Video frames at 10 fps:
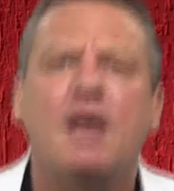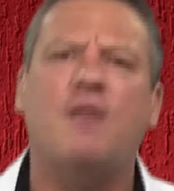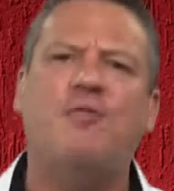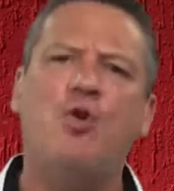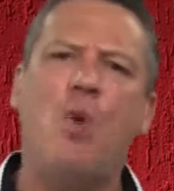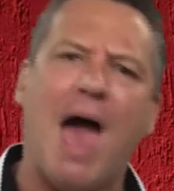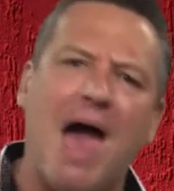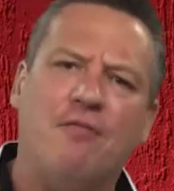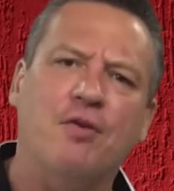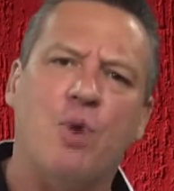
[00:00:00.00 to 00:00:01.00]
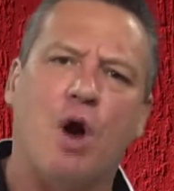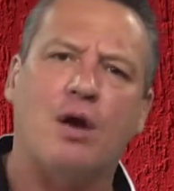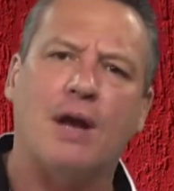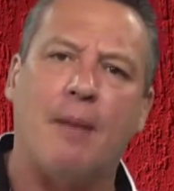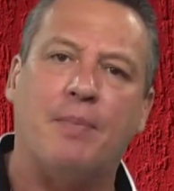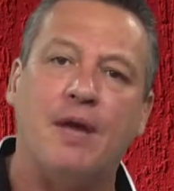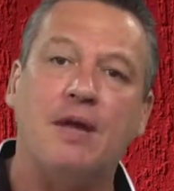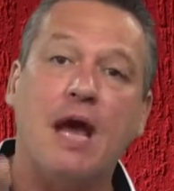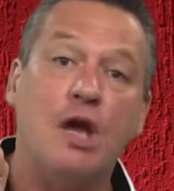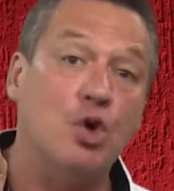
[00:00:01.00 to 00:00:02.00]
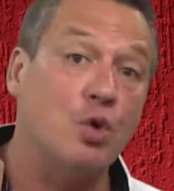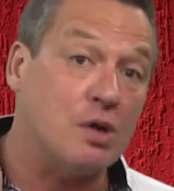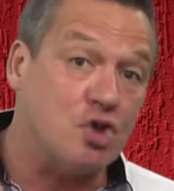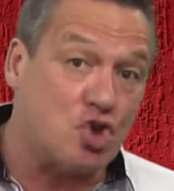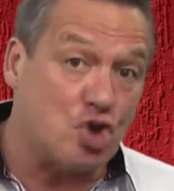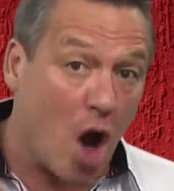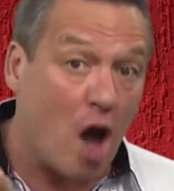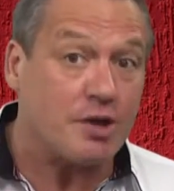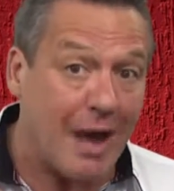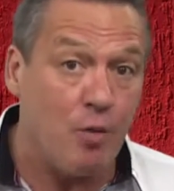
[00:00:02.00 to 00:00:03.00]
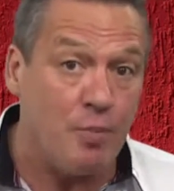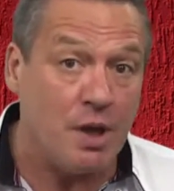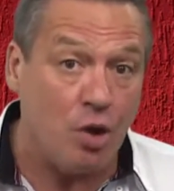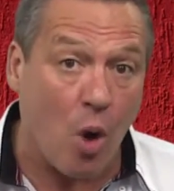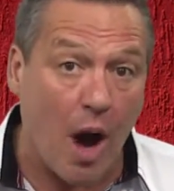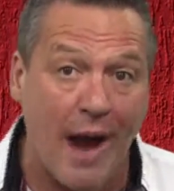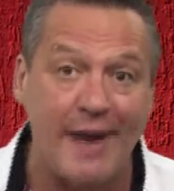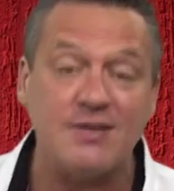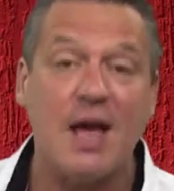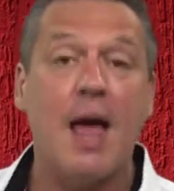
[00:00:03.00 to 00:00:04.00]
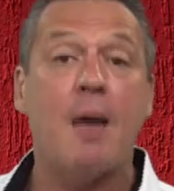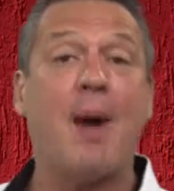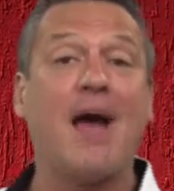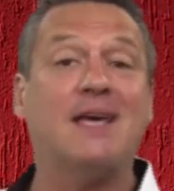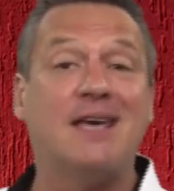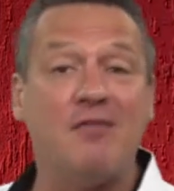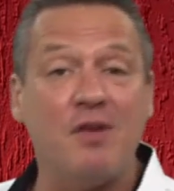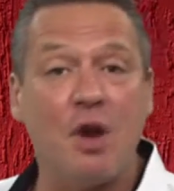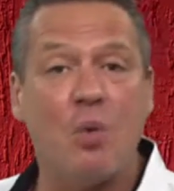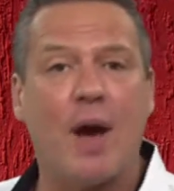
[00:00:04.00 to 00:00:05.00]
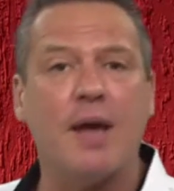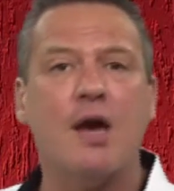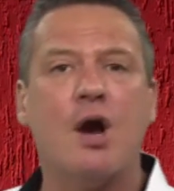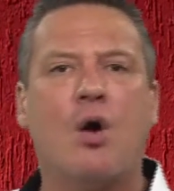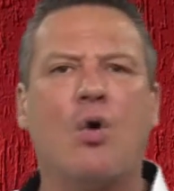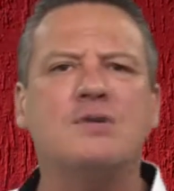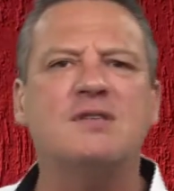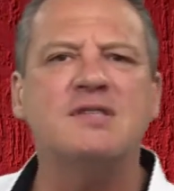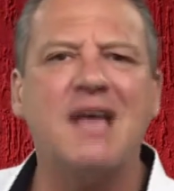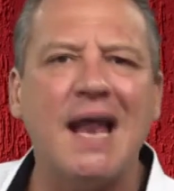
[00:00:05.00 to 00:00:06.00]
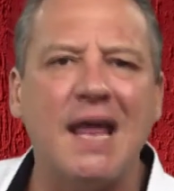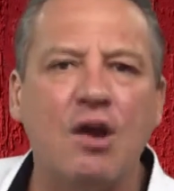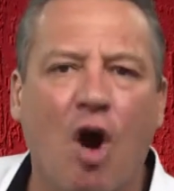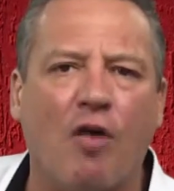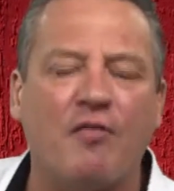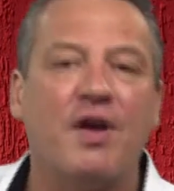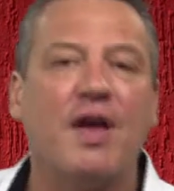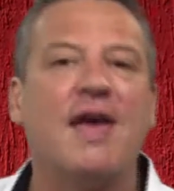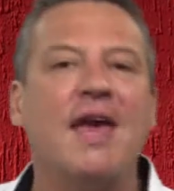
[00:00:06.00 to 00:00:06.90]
If you haven't woken up yet, you can start opening your eyes by giving away or selling off